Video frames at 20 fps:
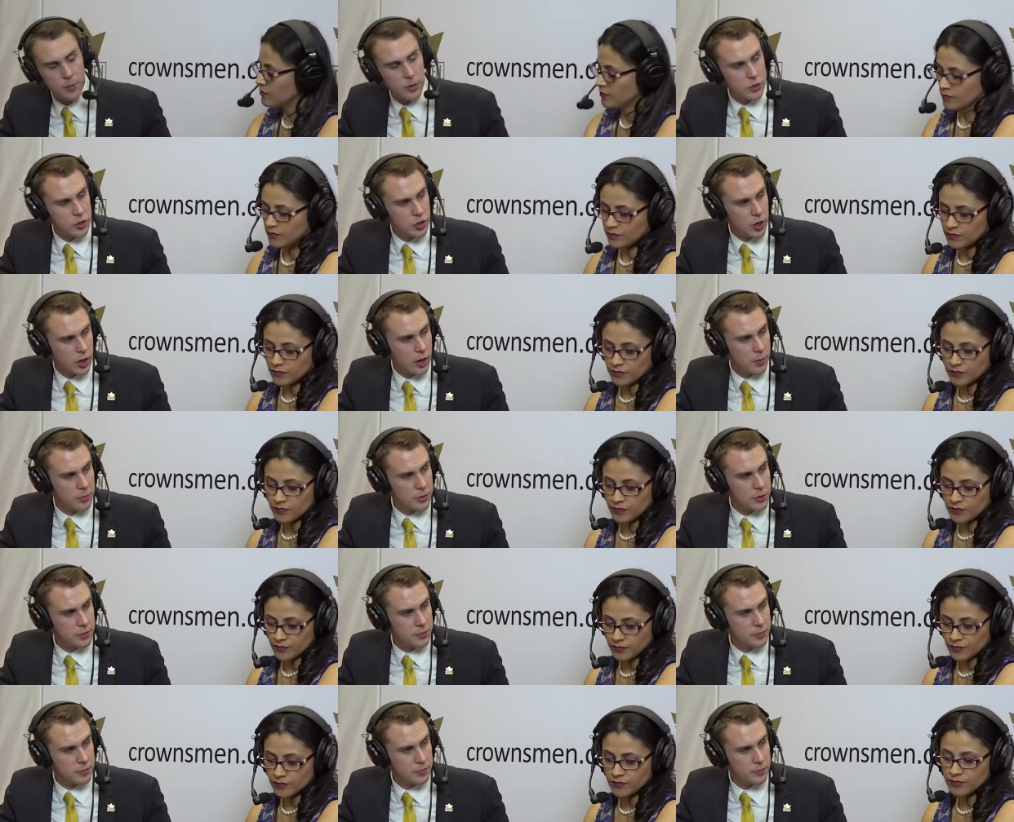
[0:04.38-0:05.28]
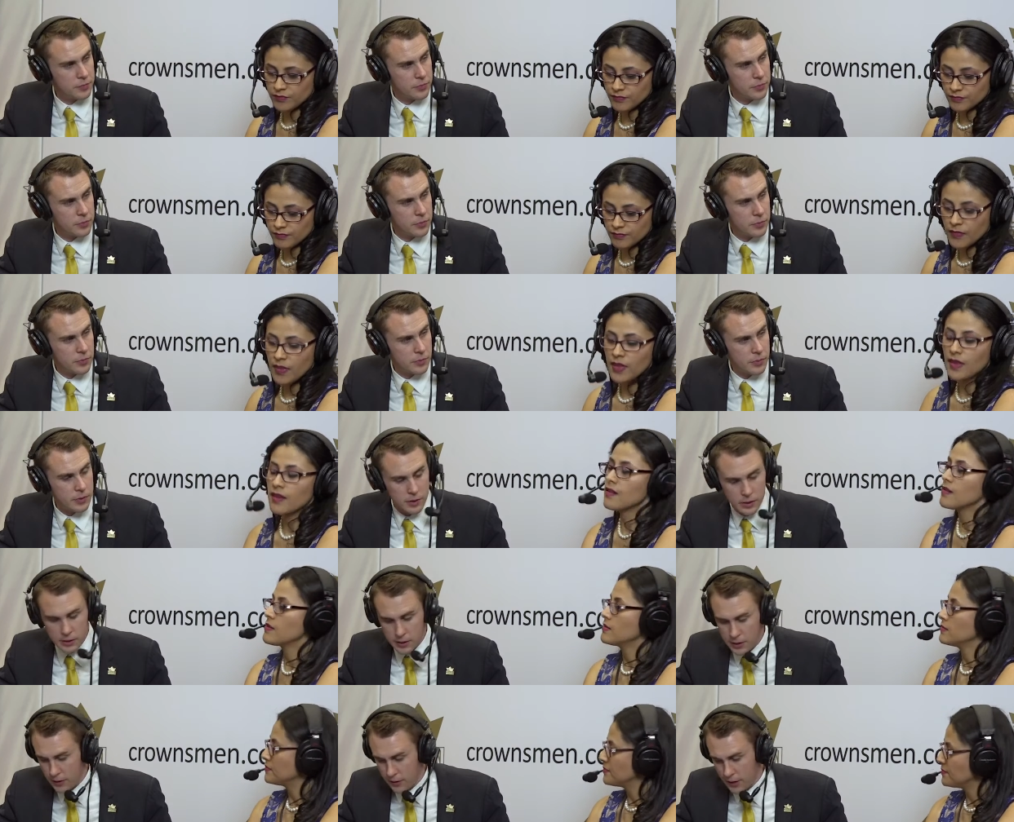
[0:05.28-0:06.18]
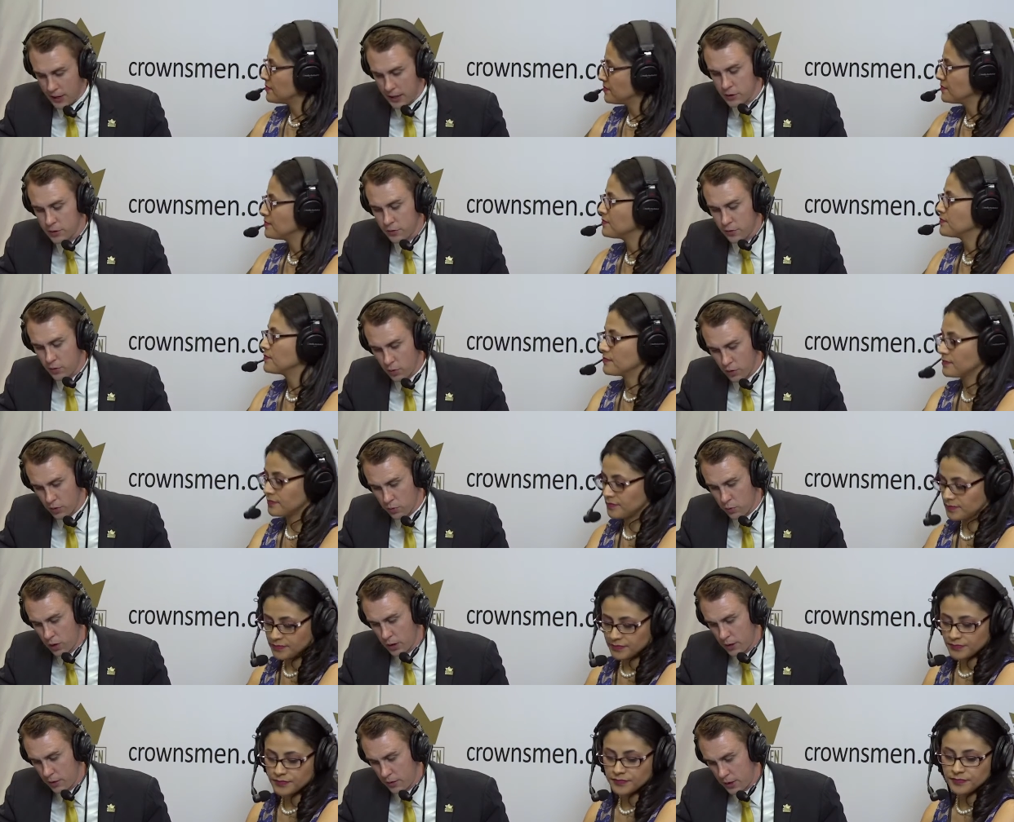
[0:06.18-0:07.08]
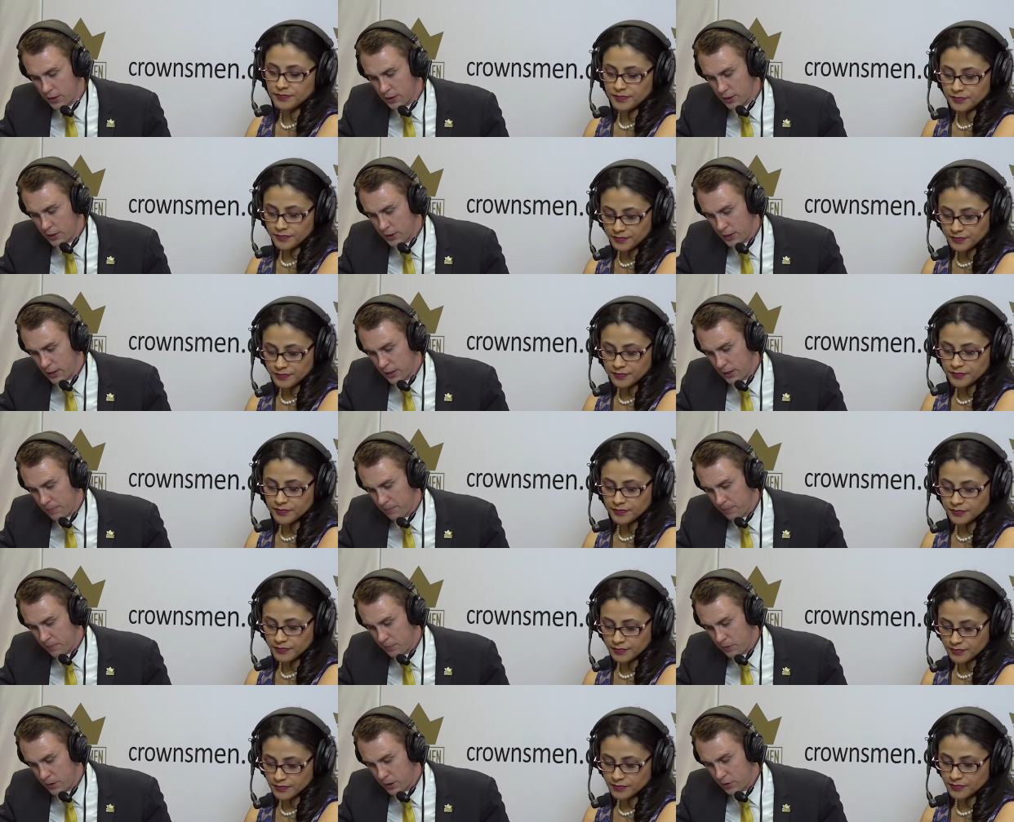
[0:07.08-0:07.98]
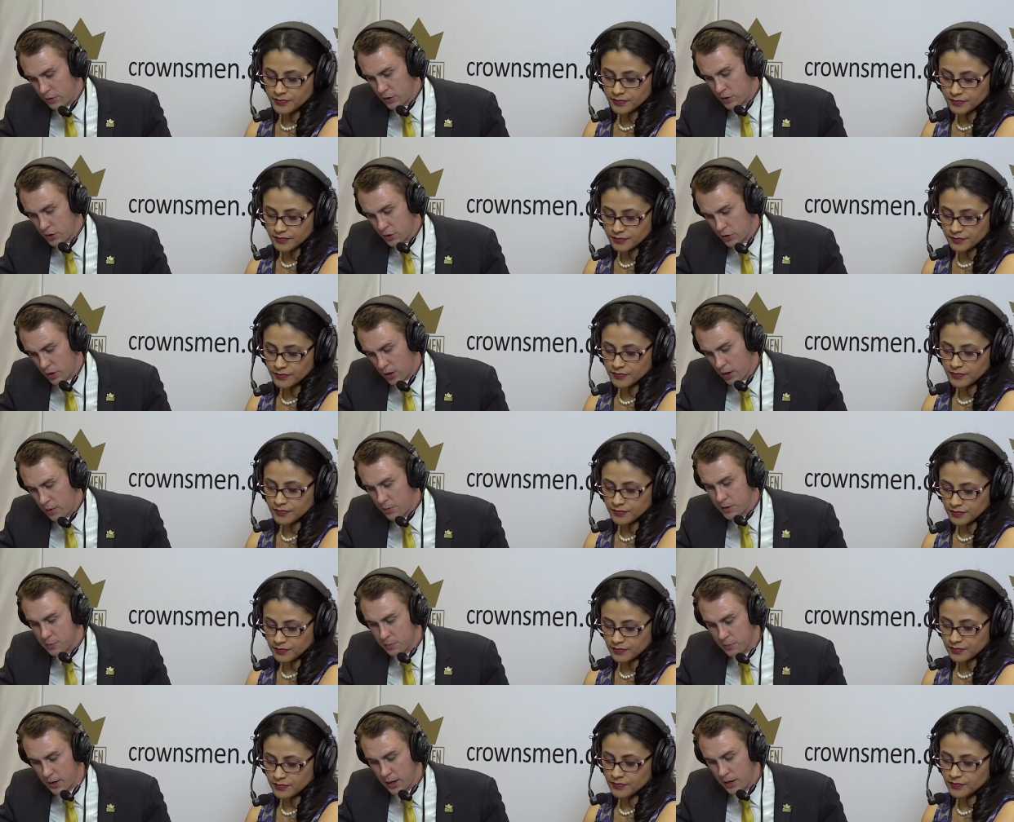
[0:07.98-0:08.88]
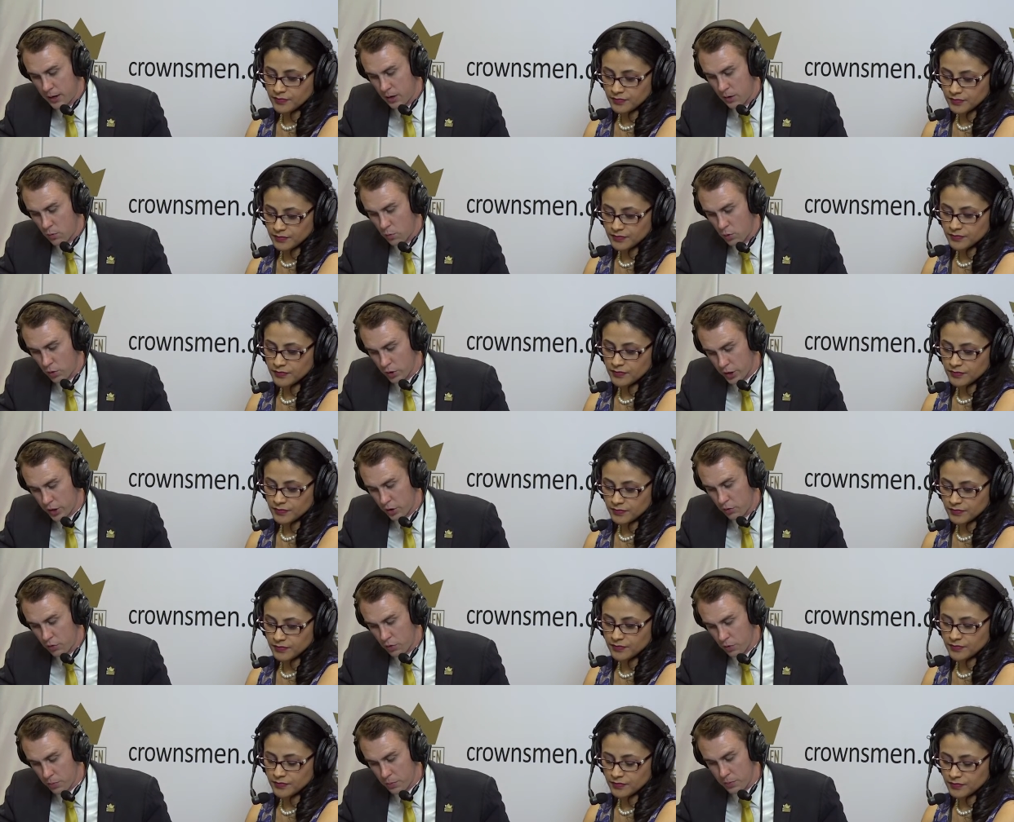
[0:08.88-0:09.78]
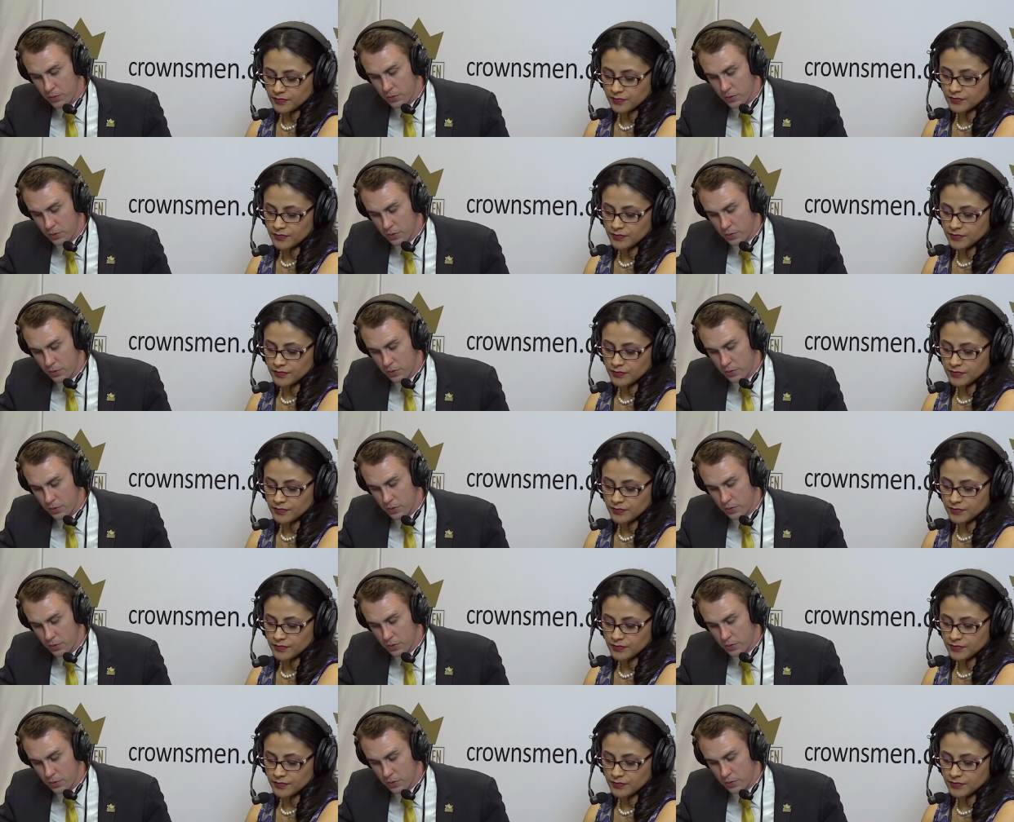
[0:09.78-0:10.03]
Speaker 1: about jobs, and that's the fourth one that, um, that this autonomous mining working group